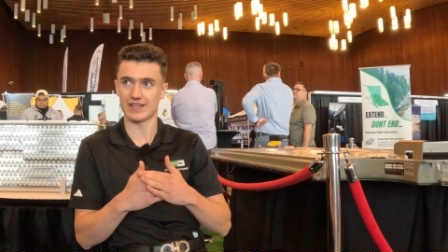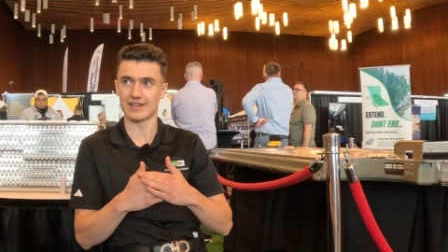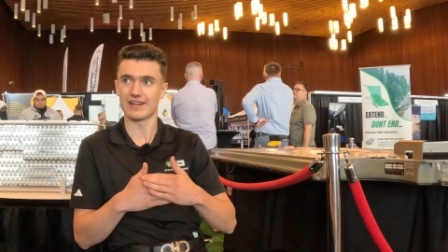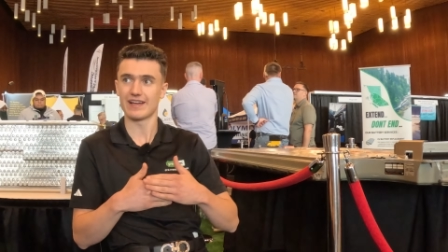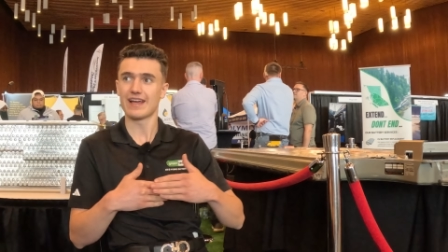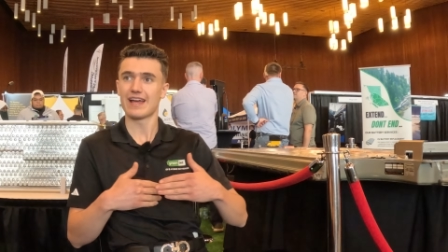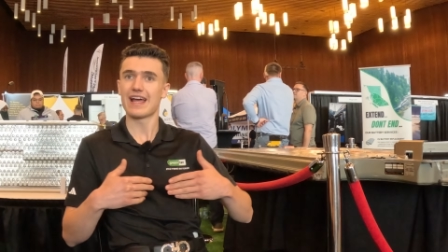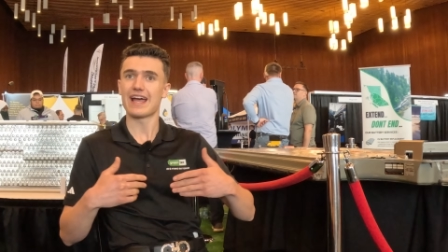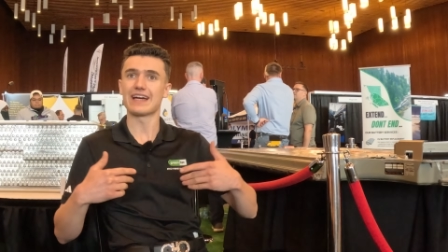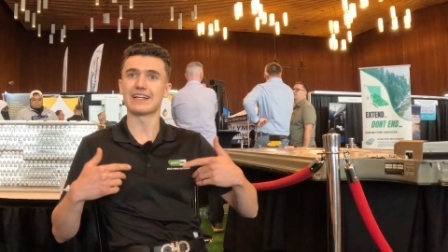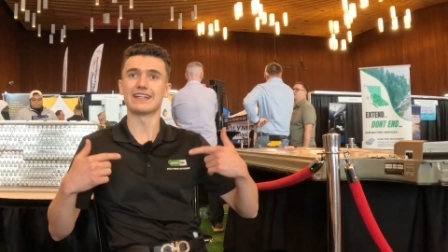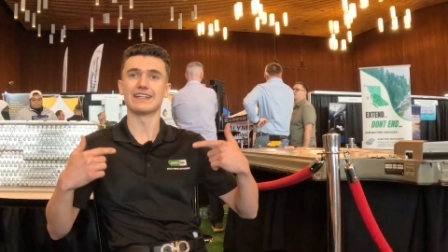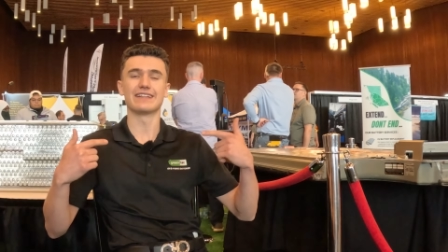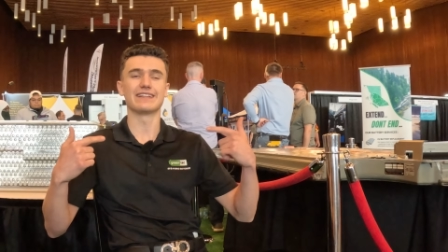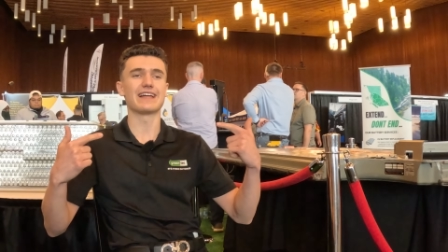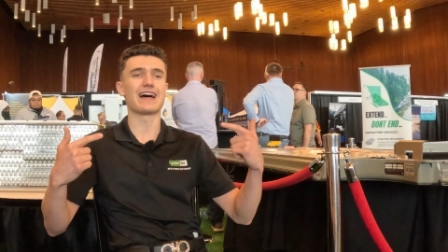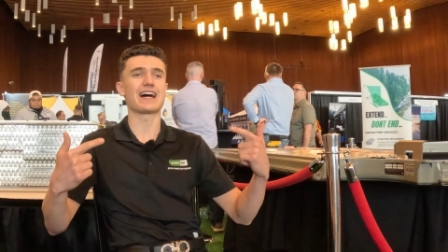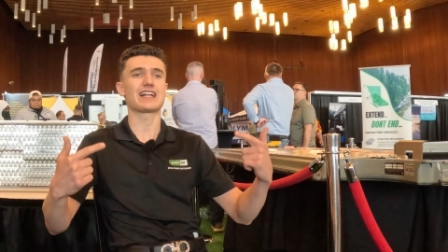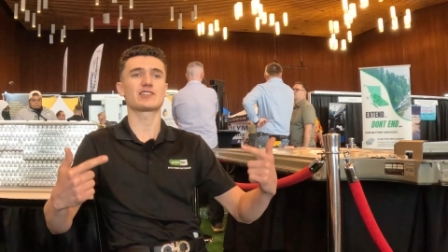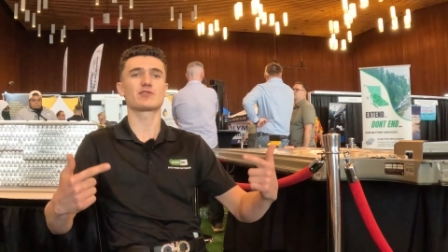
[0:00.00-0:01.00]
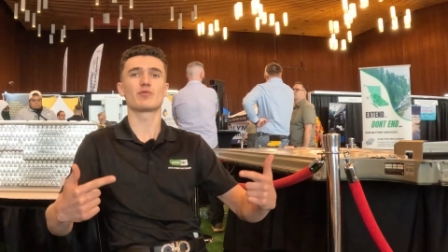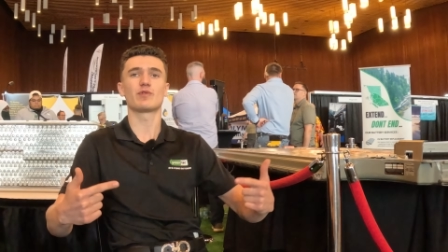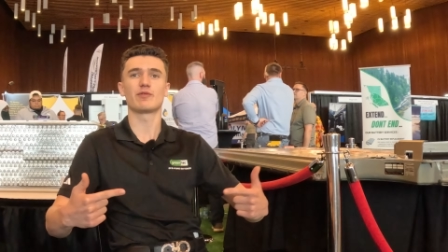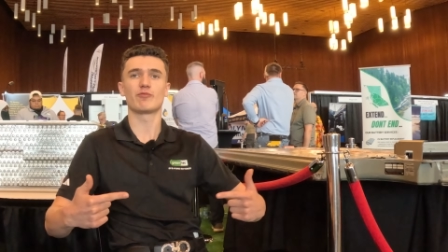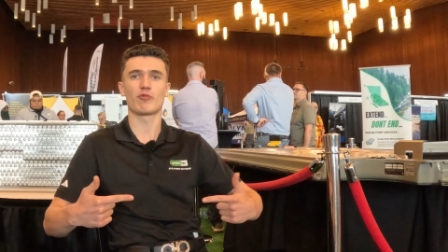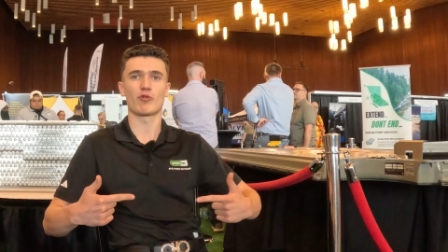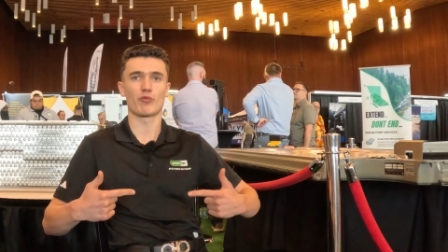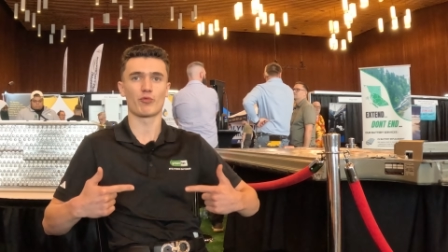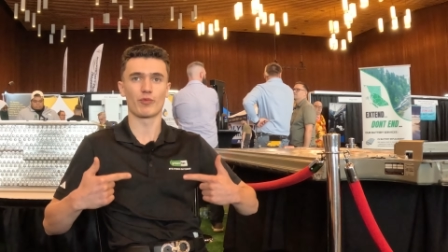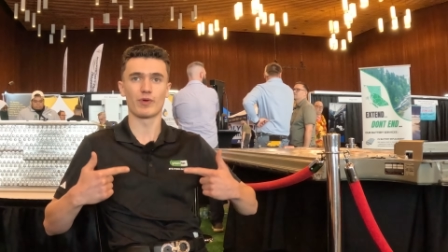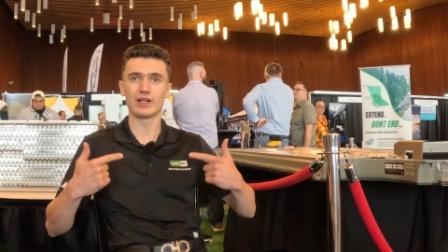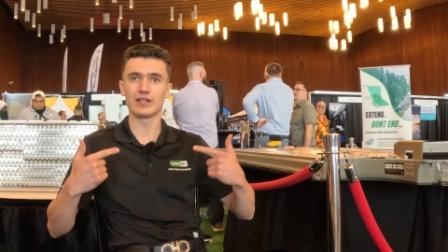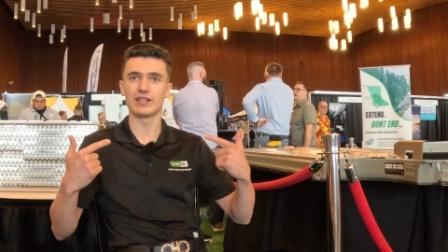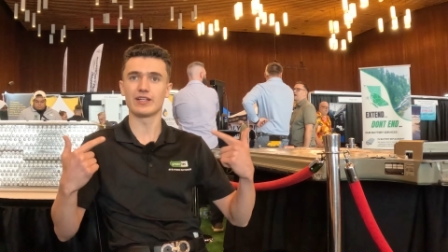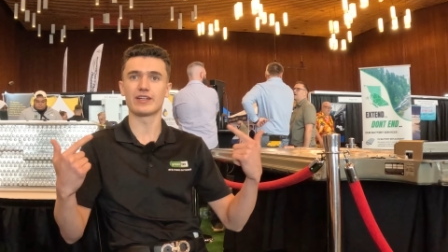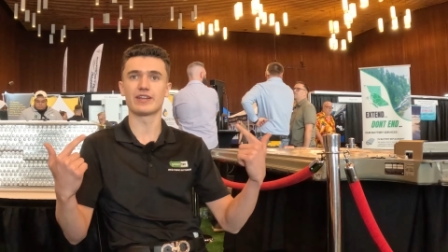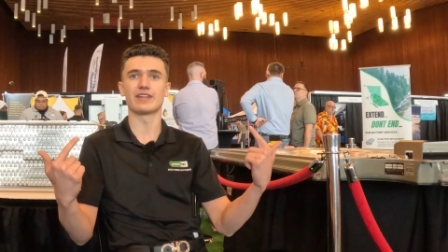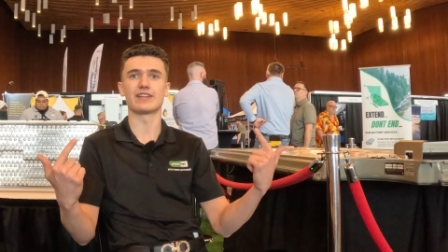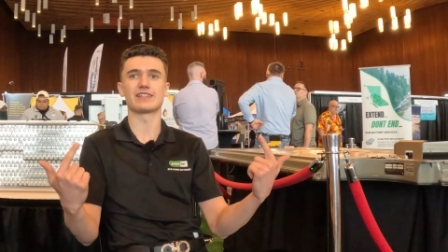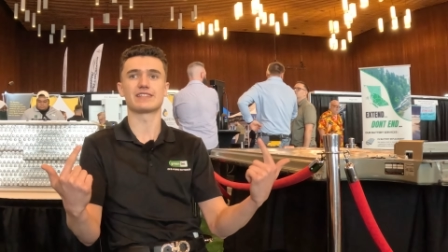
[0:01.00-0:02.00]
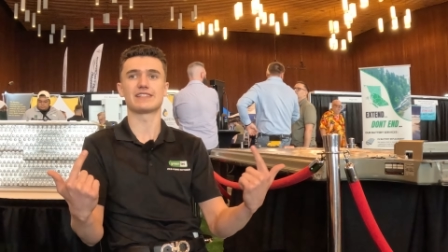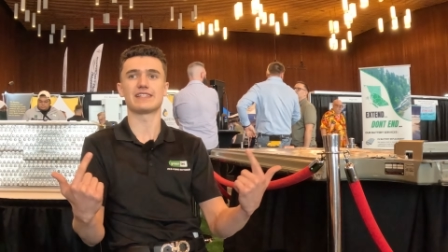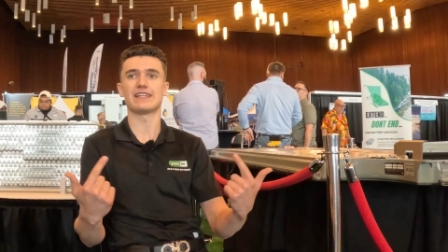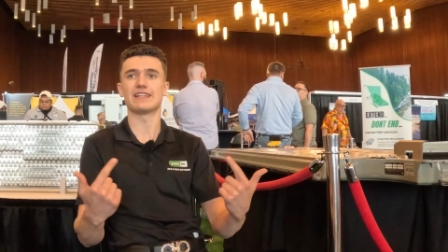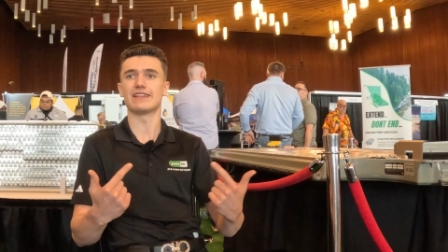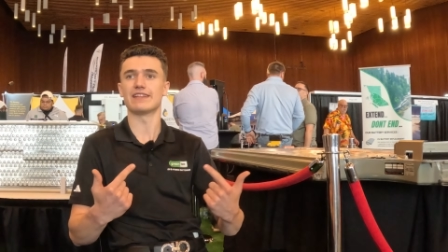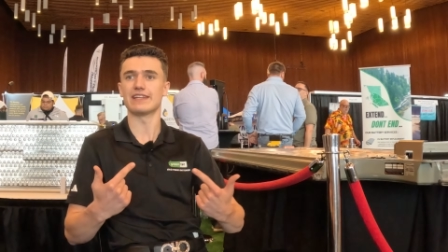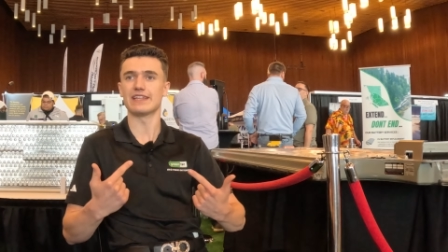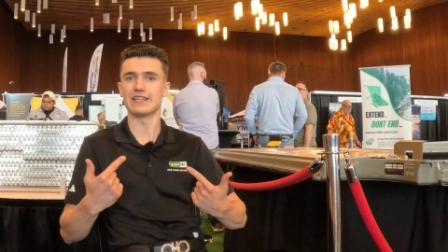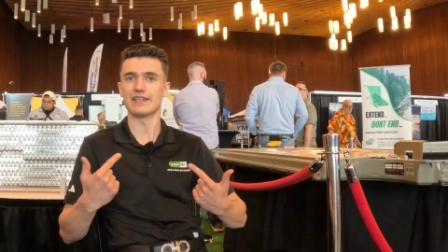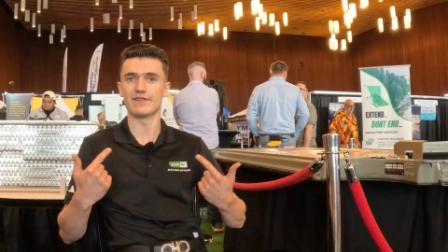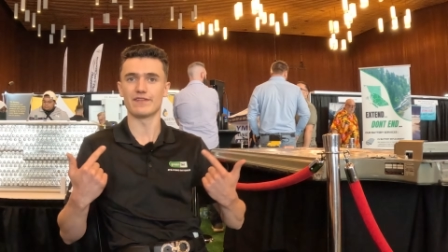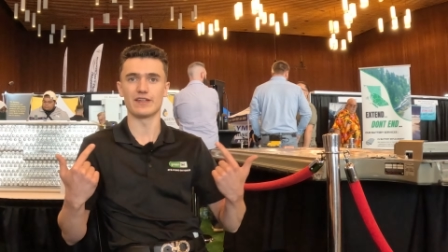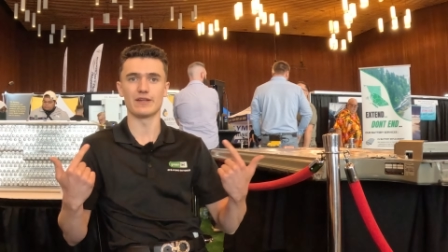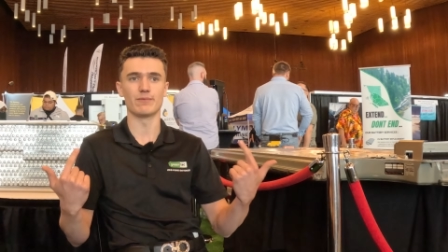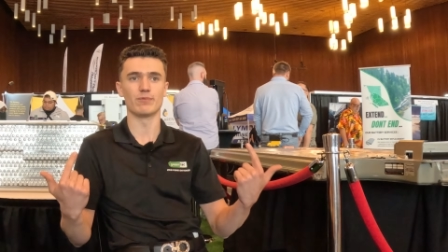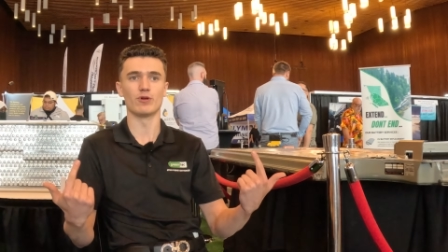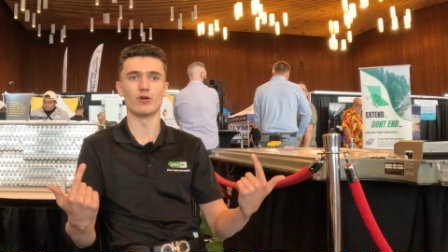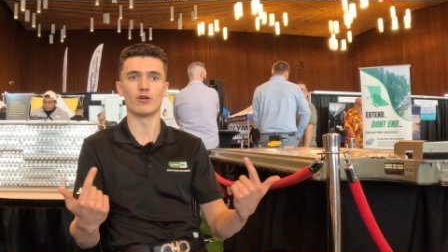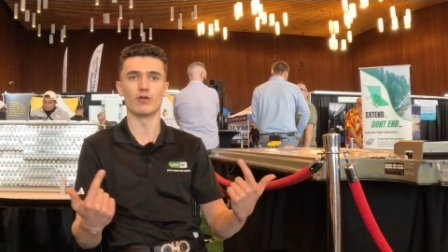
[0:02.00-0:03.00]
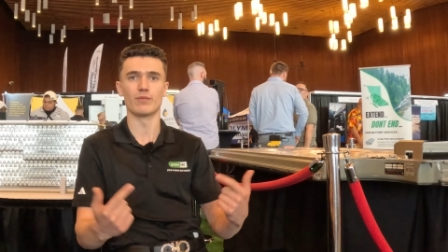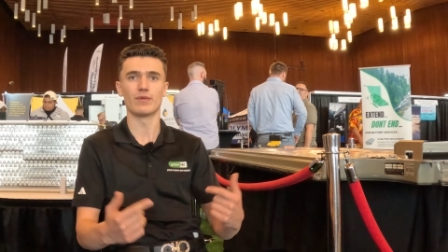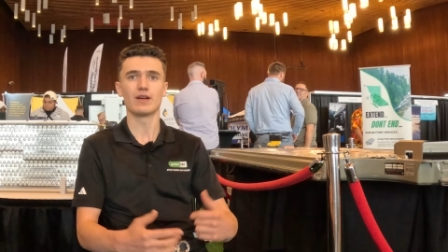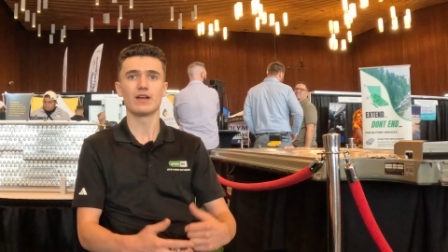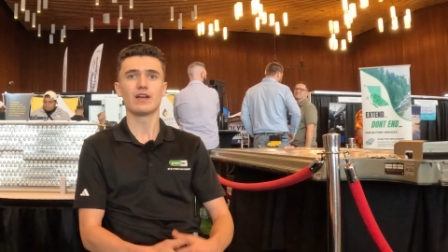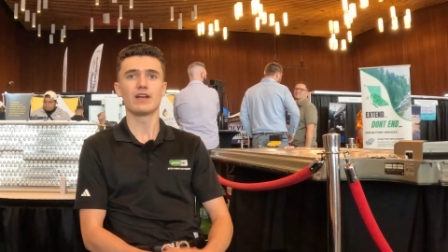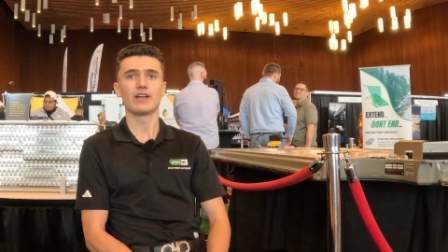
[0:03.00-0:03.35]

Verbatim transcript: And yeah. then that's when we're really going to see the EV boom,